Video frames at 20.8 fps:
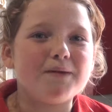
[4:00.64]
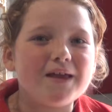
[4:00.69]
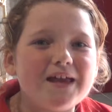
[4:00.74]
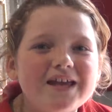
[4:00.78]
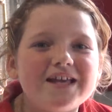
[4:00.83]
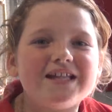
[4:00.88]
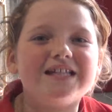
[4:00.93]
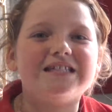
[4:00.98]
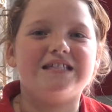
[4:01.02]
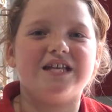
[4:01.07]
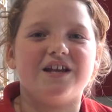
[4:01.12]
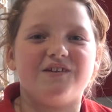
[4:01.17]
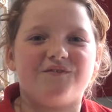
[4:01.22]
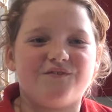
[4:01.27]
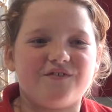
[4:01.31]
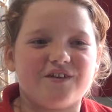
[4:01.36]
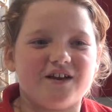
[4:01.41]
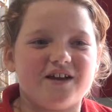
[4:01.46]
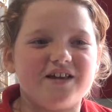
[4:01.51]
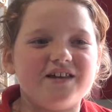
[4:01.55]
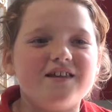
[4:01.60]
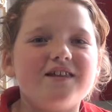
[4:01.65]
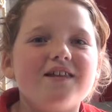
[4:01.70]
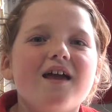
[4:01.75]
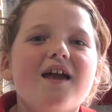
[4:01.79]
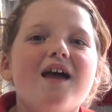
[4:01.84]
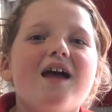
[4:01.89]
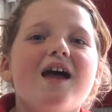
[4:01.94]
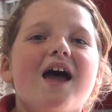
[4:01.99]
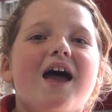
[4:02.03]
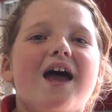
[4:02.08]
big difference
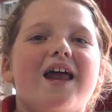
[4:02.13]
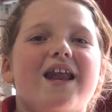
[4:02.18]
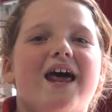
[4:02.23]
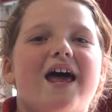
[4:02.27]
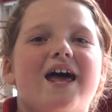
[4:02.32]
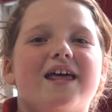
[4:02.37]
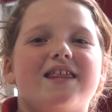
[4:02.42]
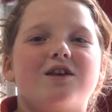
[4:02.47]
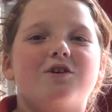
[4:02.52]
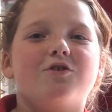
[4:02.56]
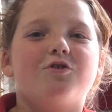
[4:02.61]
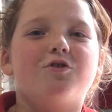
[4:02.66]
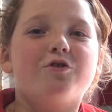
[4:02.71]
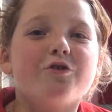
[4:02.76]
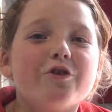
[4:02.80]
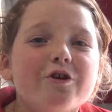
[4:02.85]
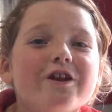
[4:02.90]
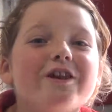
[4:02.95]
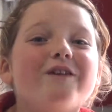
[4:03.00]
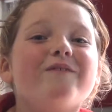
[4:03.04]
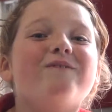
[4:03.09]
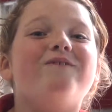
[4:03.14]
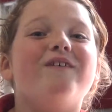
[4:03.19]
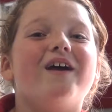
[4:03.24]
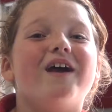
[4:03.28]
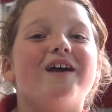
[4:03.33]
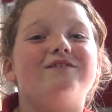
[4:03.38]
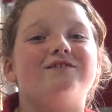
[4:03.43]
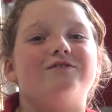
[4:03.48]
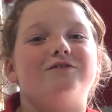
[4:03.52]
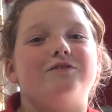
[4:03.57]
and has a good
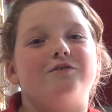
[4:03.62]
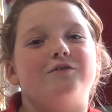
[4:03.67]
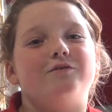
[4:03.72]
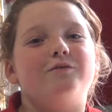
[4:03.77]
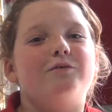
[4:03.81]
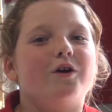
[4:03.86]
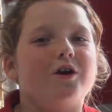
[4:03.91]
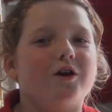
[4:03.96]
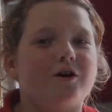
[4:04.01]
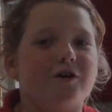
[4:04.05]
effect on the